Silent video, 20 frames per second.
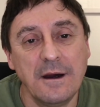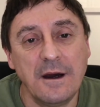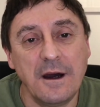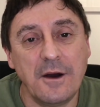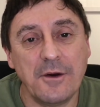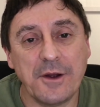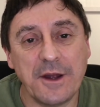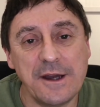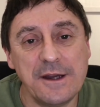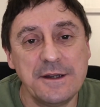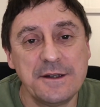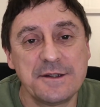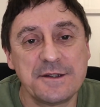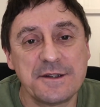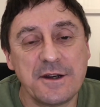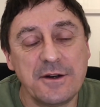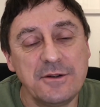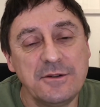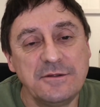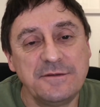Okay,
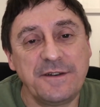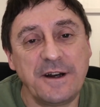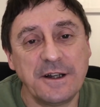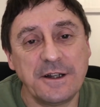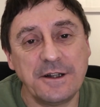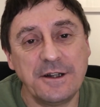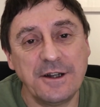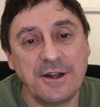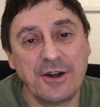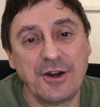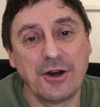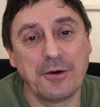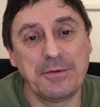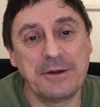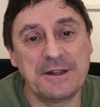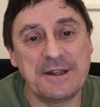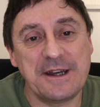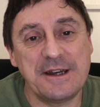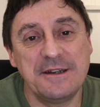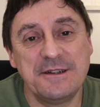so I've had a
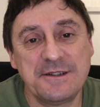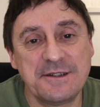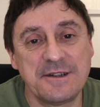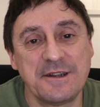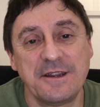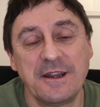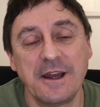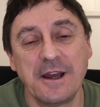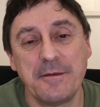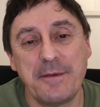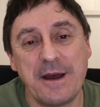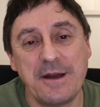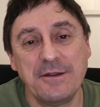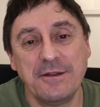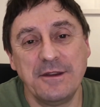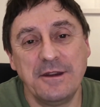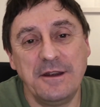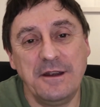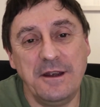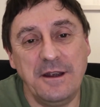couple of days to think
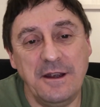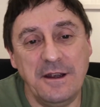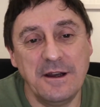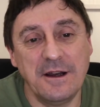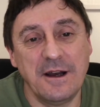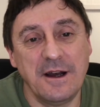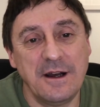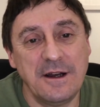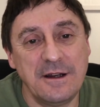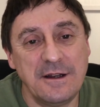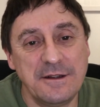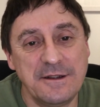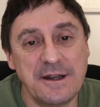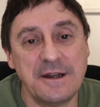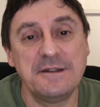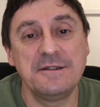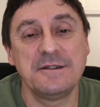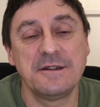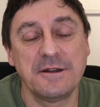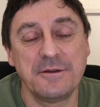about the
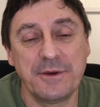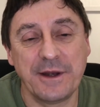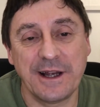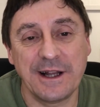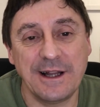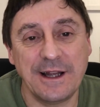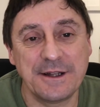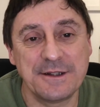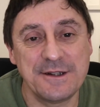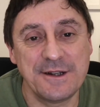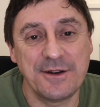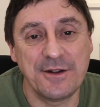data that we collected